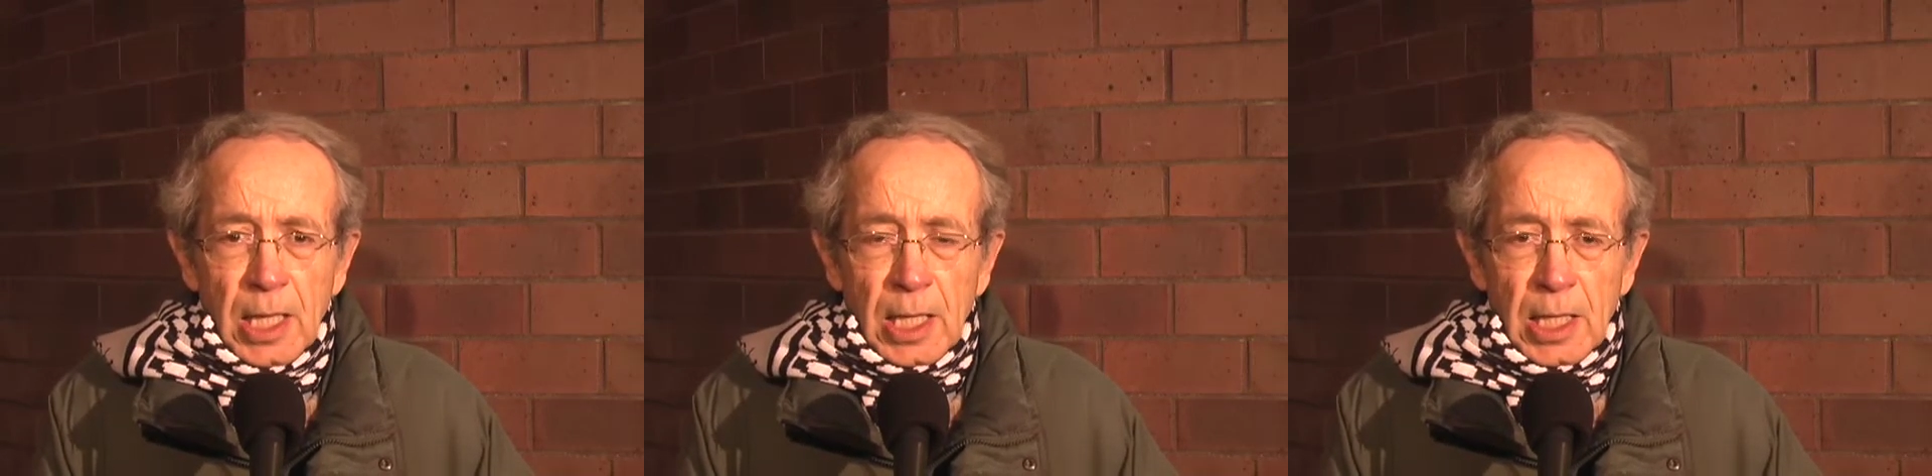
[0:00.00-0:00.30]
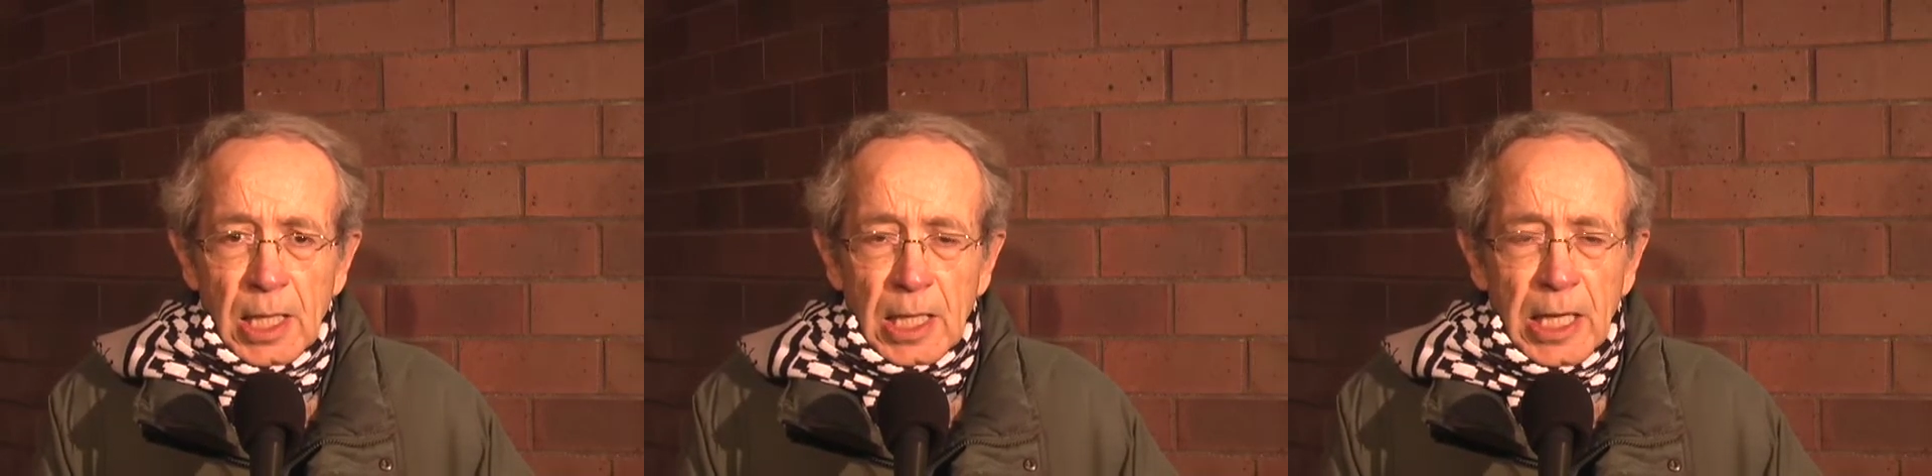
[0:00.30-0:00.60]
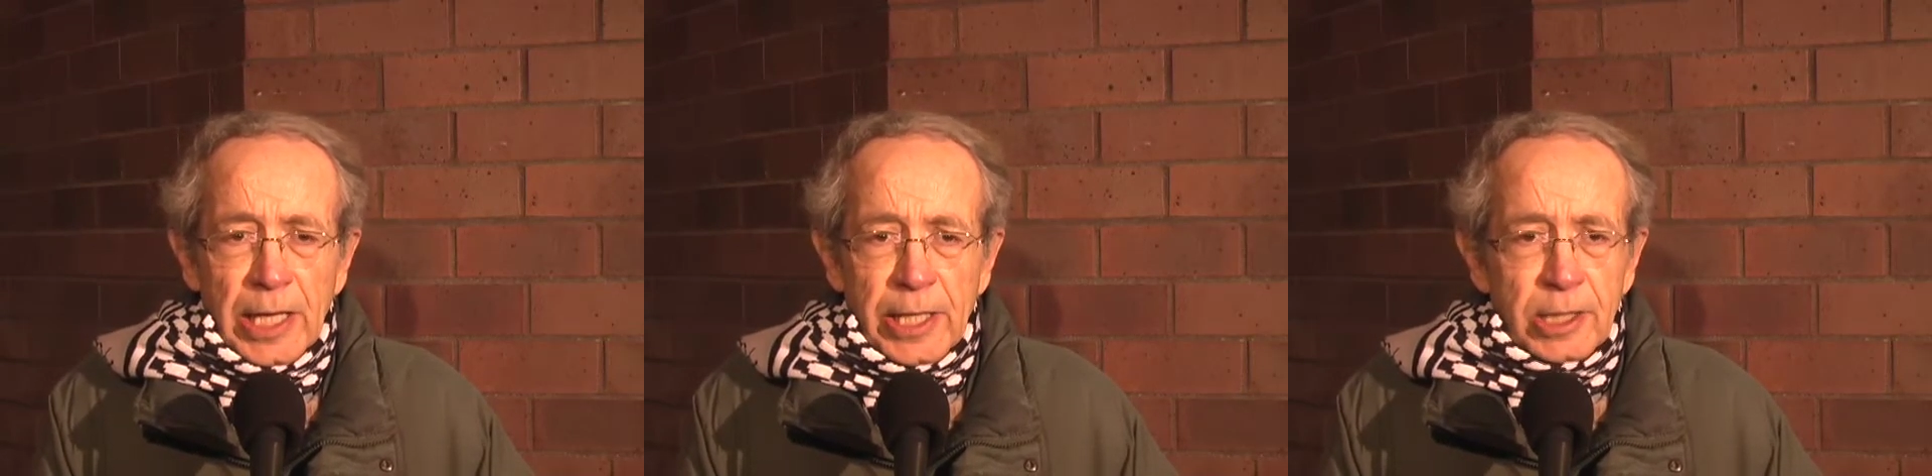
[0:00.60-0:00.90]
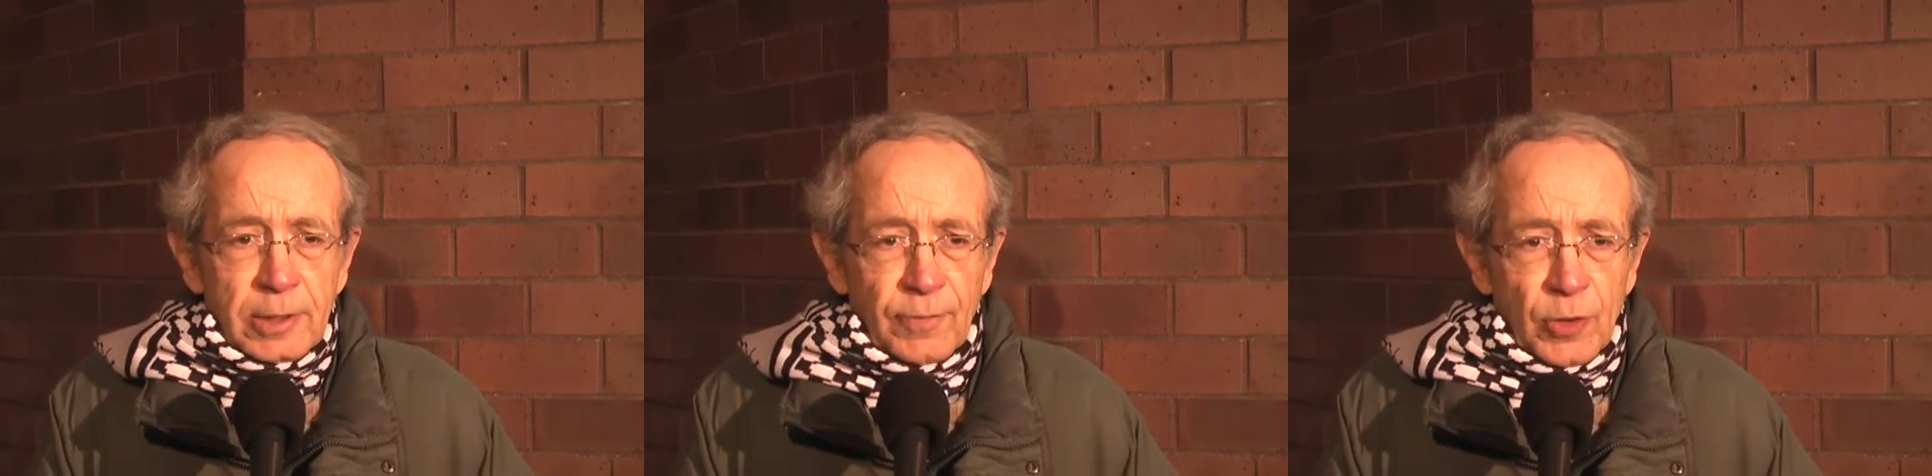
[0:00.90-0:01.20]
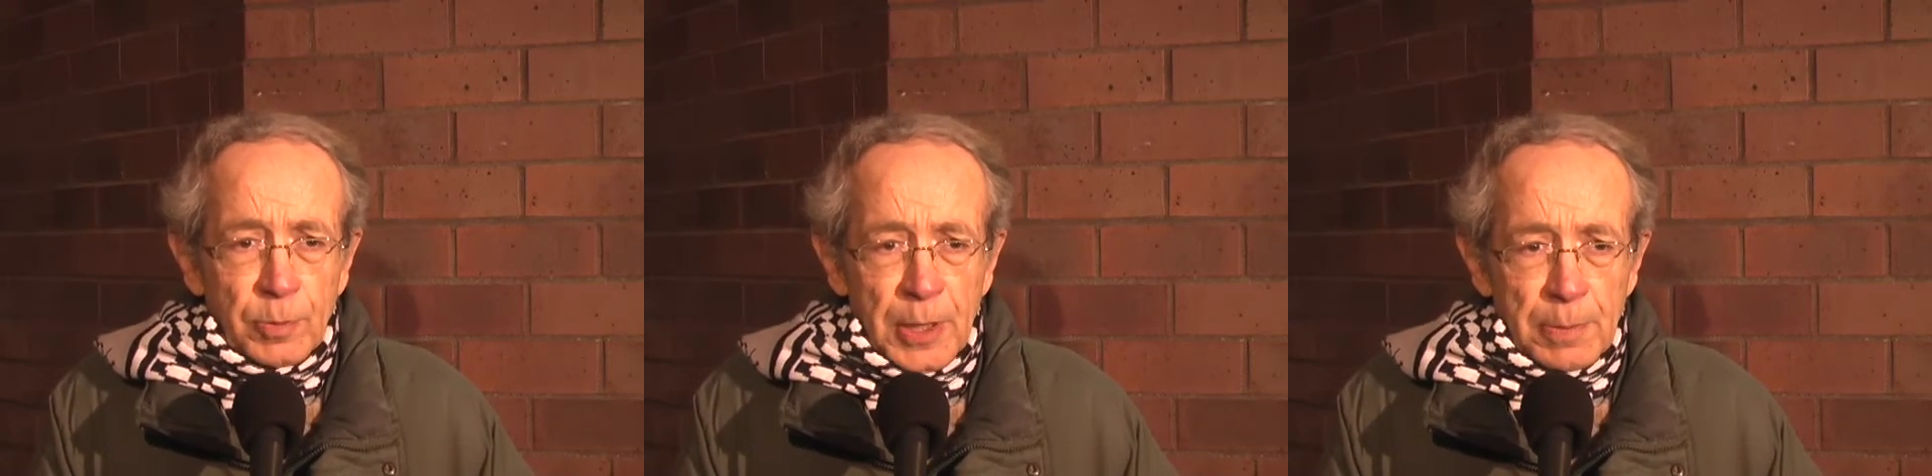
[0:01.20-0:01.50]
uh, I
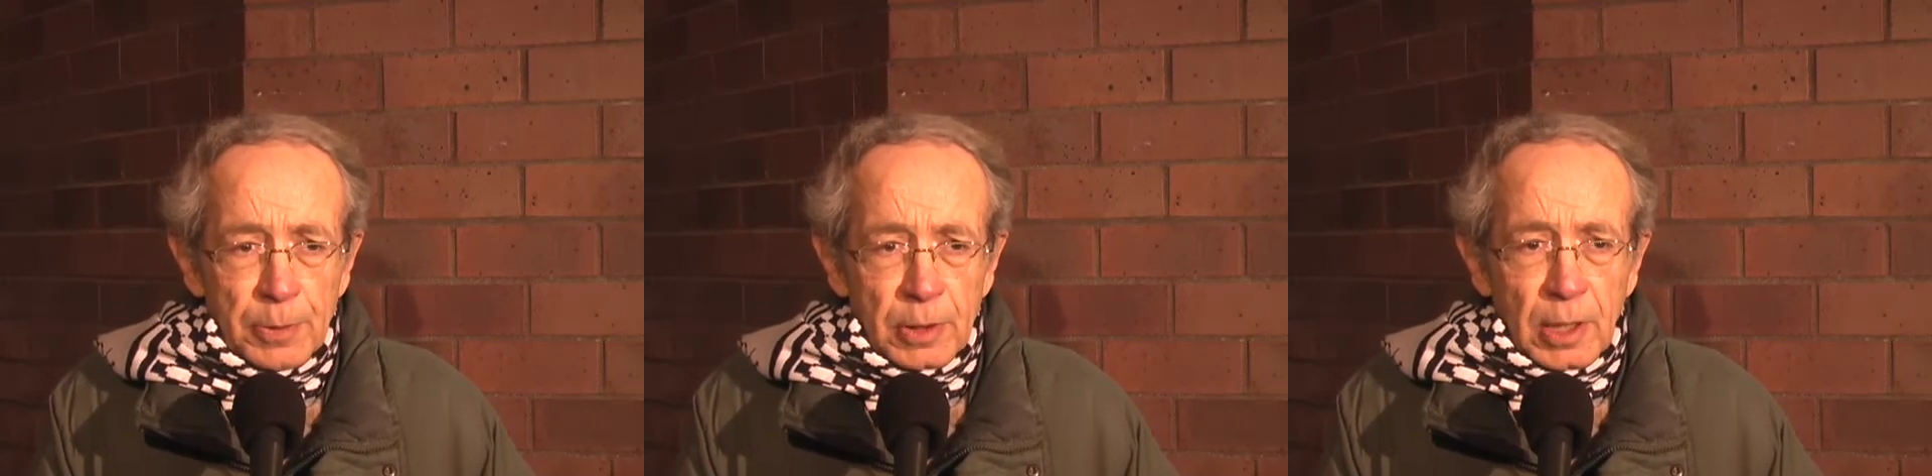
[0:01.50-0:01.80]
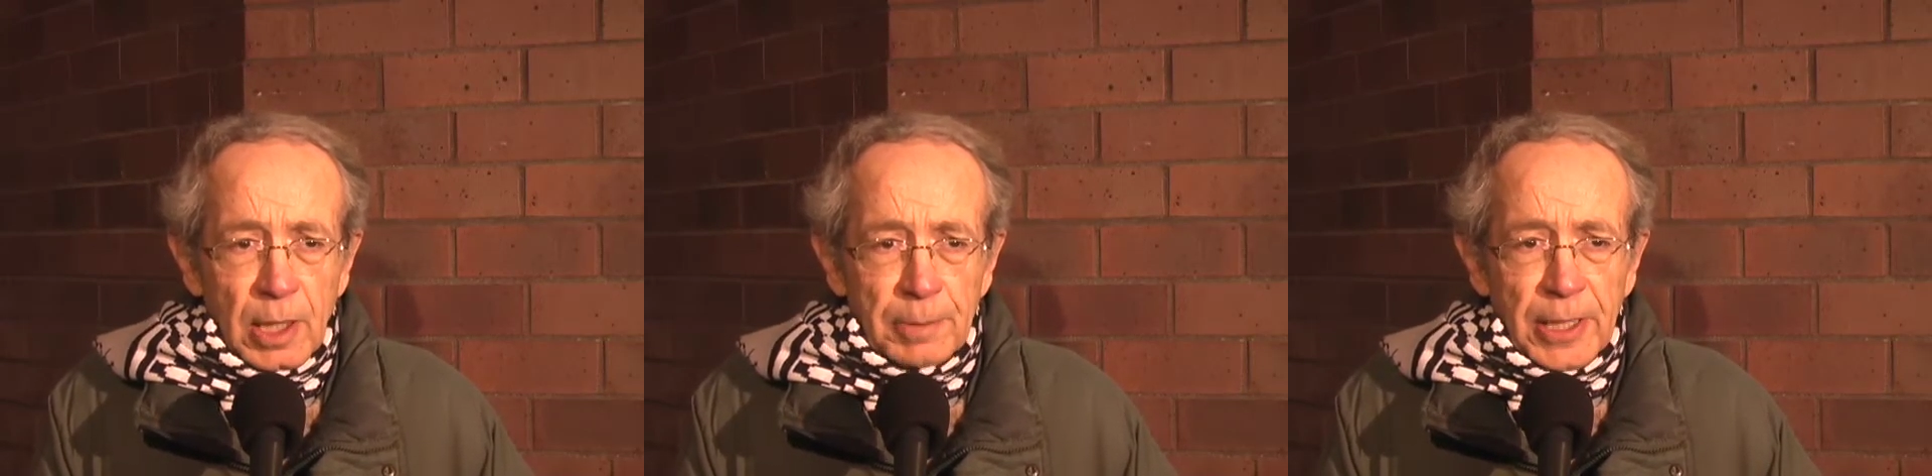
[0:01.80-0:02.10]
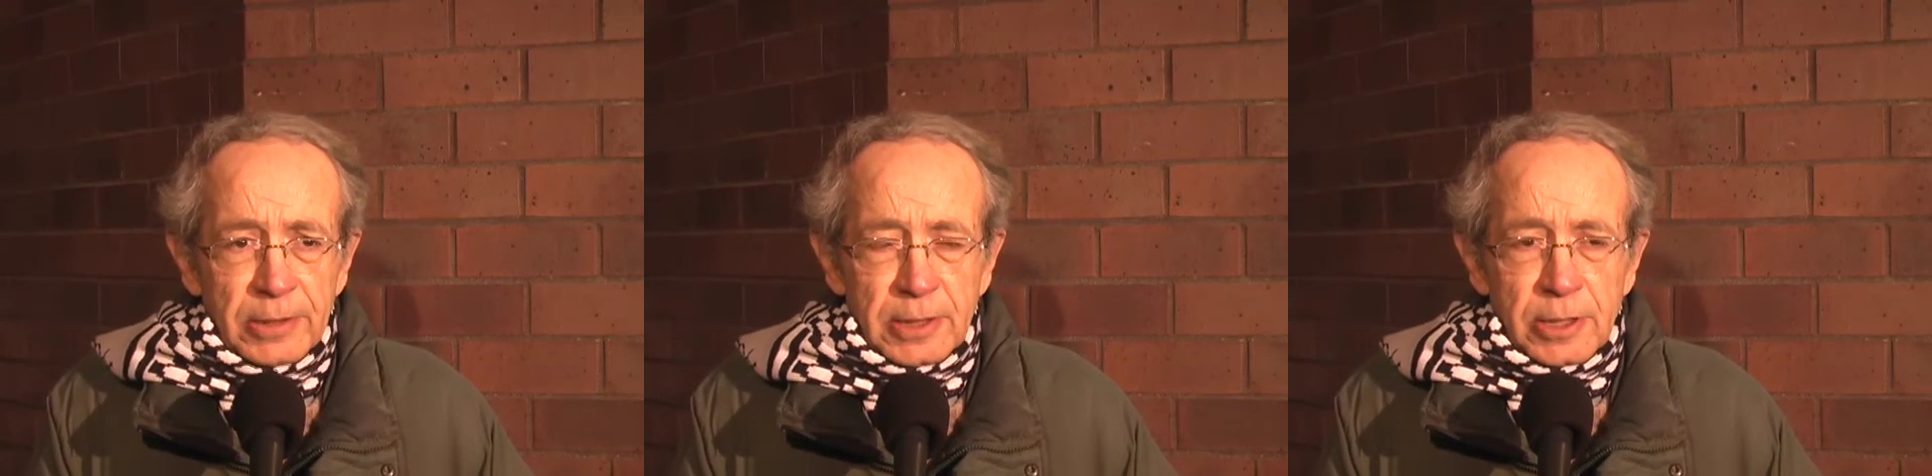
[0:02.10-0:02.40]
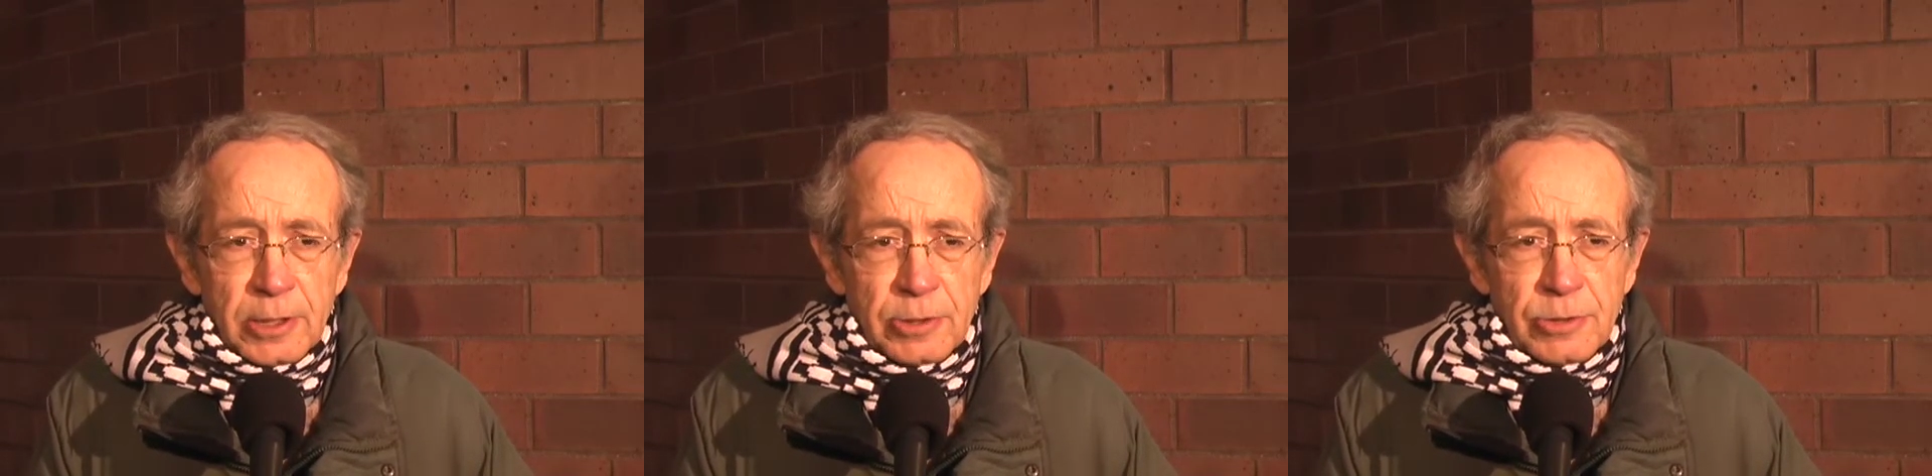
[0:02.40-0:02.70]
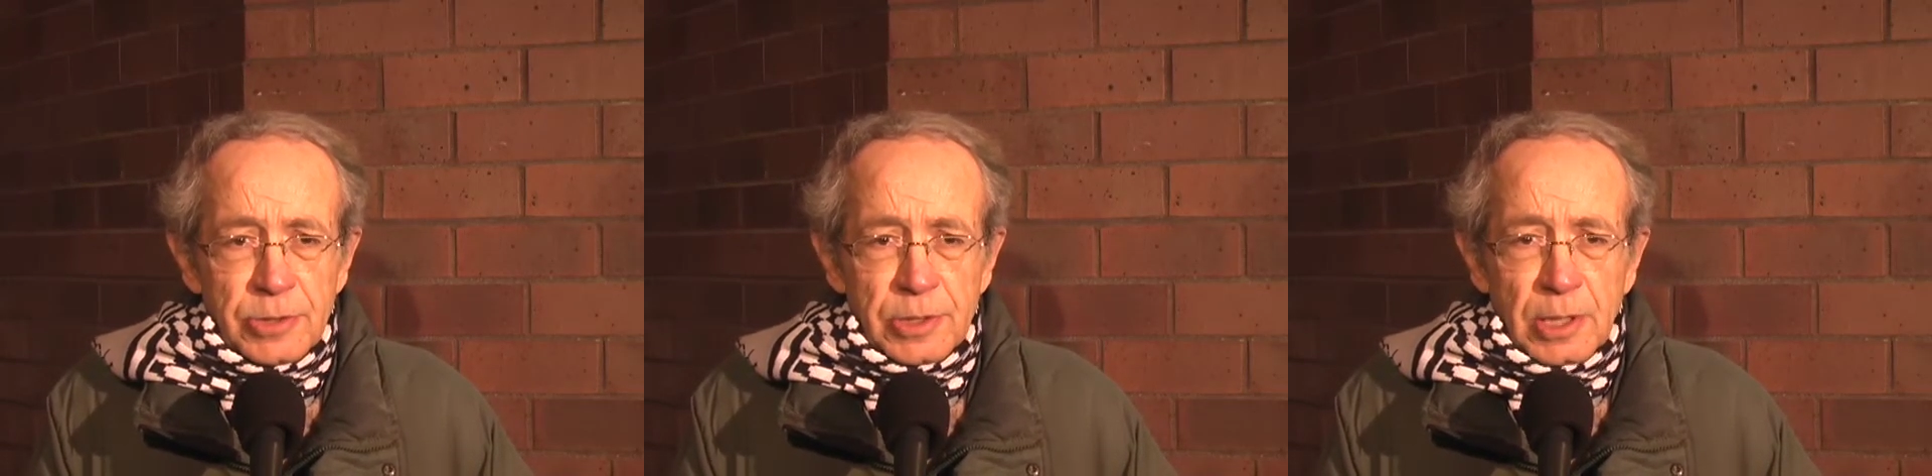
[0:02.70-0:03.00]
interview people about
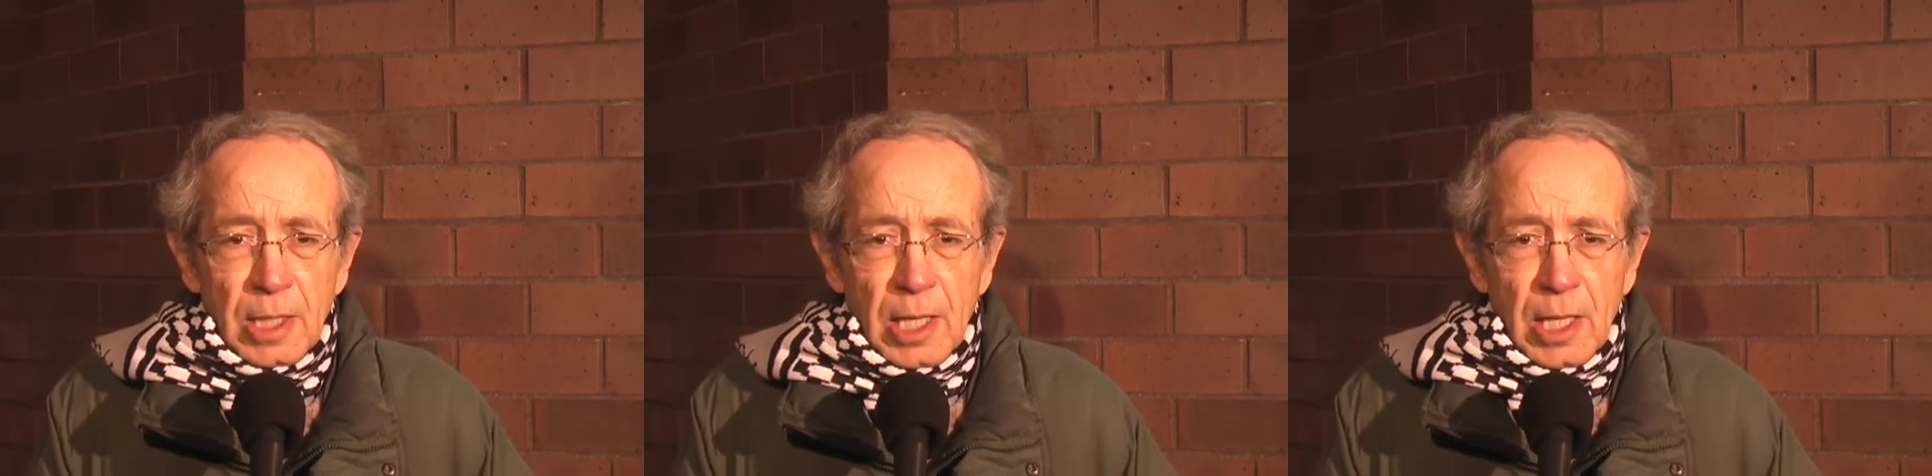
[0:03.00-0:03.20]
issues